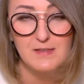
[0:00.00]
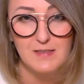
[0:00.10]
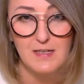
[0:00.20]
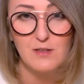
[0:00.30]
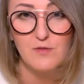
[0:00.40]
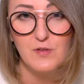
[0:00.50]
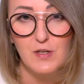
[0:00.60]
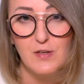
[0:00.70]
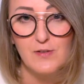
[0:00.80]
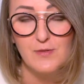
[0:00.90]
state of the
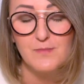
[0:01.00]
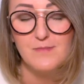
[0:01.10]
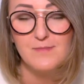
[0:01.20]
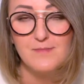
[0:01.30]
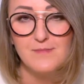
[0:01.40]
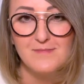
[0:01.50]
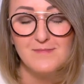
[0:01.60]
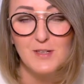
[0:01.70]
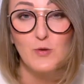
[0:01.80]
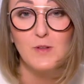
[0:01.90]
art.
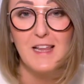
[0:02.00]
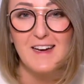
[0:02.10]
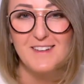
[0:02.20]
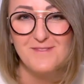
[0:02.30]
Good luck!